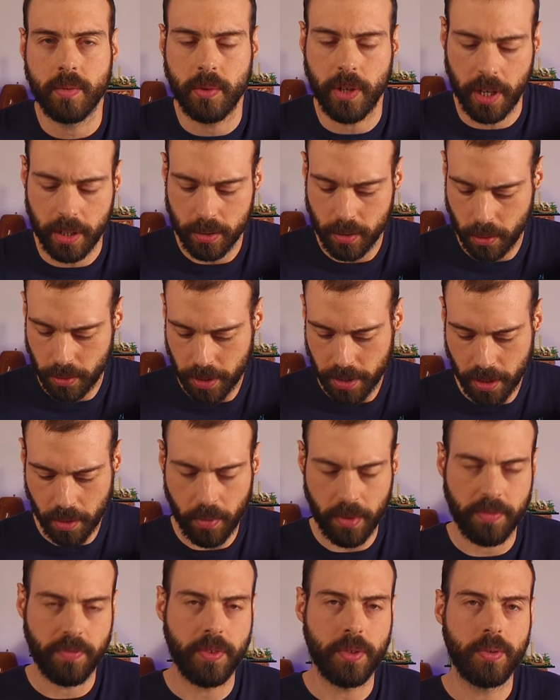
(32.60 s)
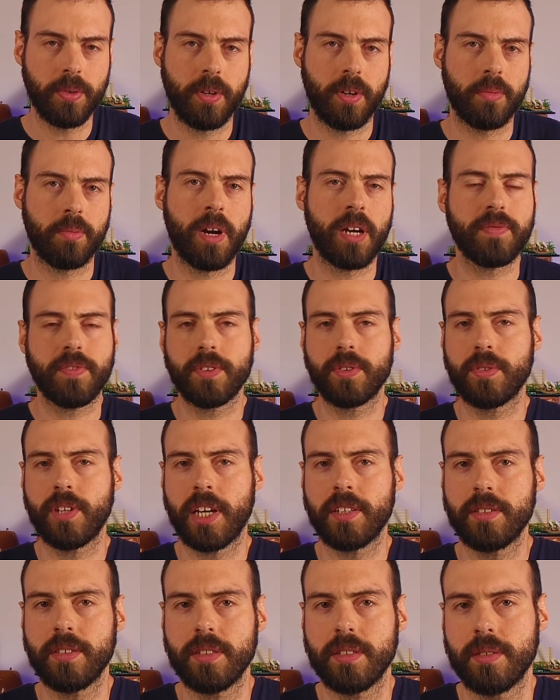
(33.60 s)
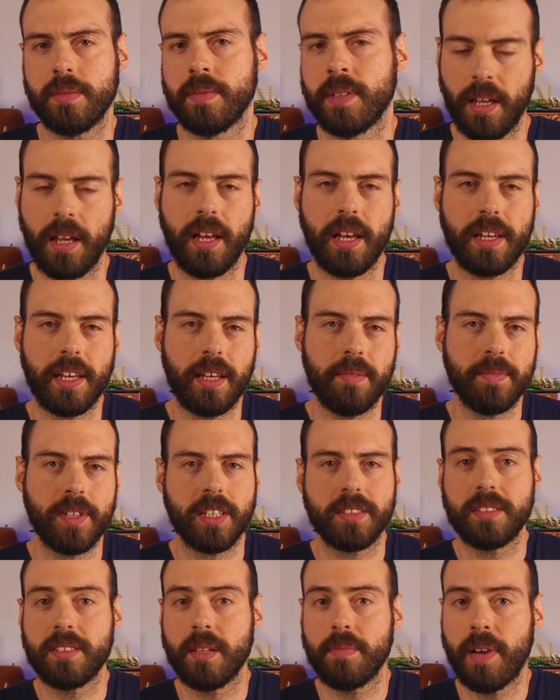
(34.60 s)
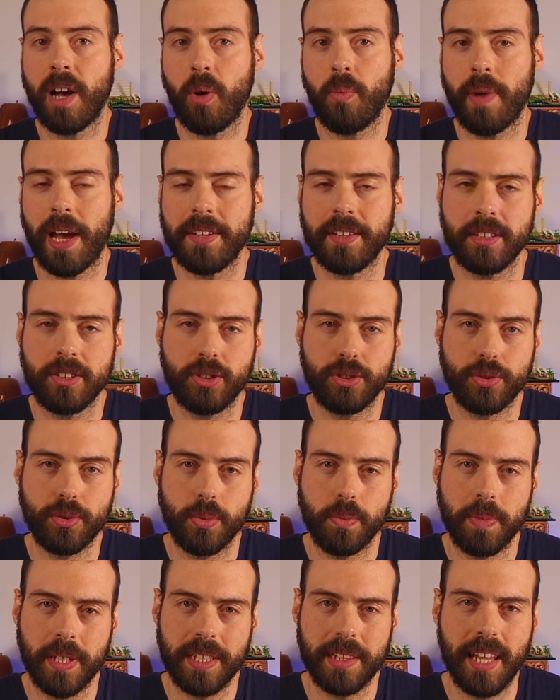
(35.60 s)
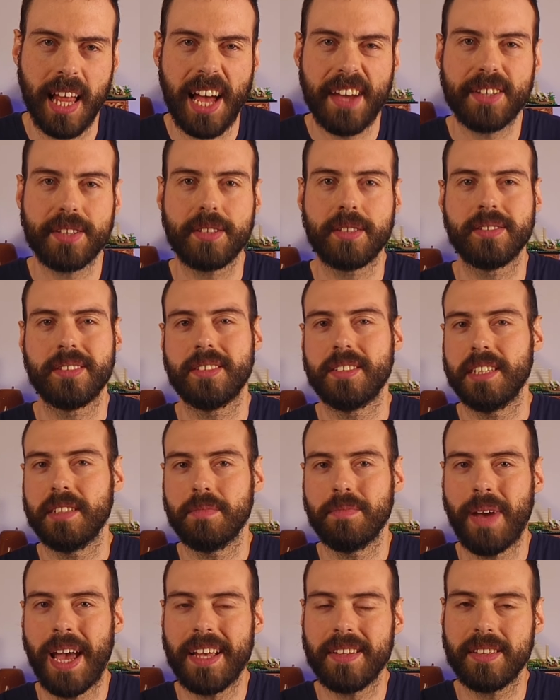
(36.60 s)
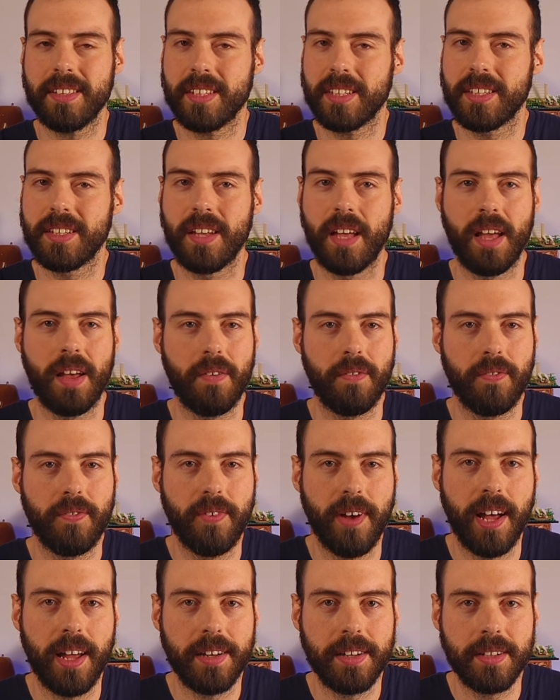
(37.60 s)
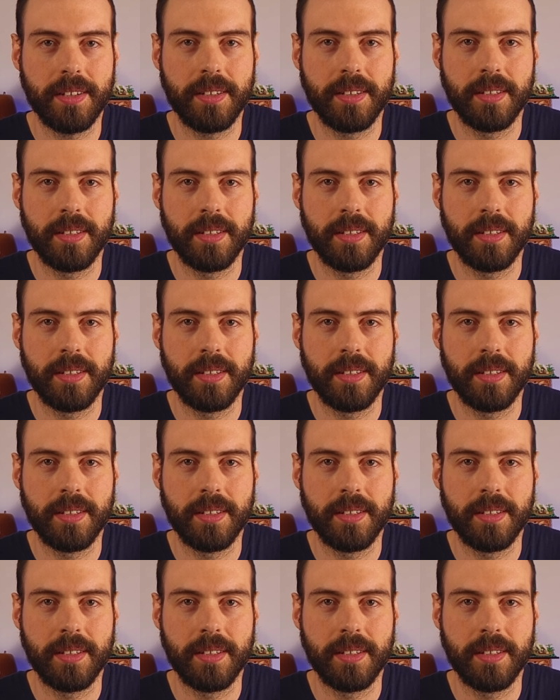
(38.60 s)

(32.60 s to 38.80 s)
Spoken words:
we are doing a review on Marvel United, a game that somehow managed to be light, cinematic, fun,